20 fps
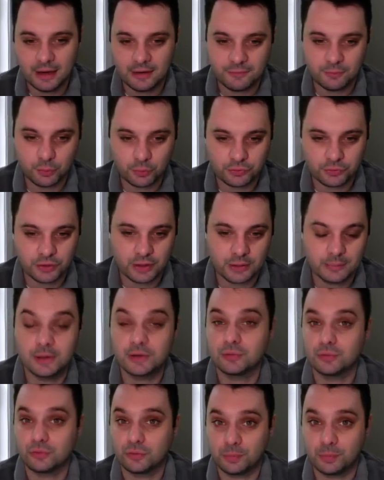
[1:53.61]
for starting
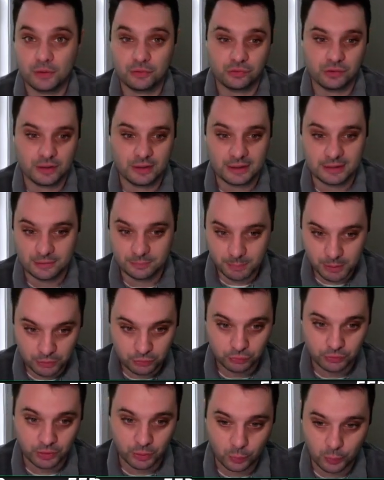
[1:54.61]
pitchers, especially
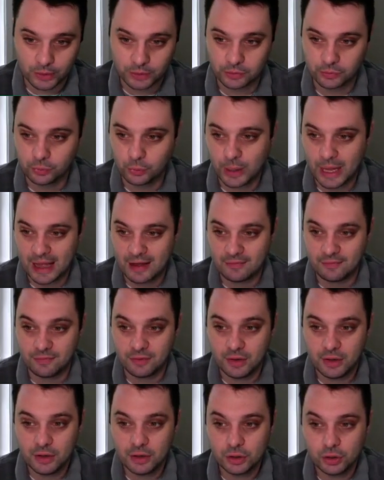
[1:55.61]
pitchers like Wheeler who have
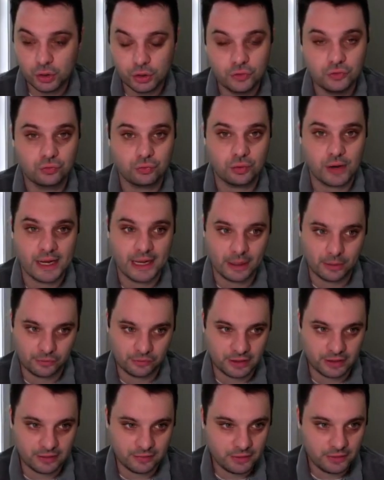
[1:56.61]
good strikeout
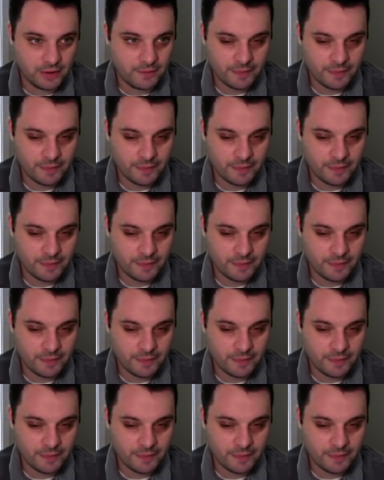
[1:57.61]
stuff.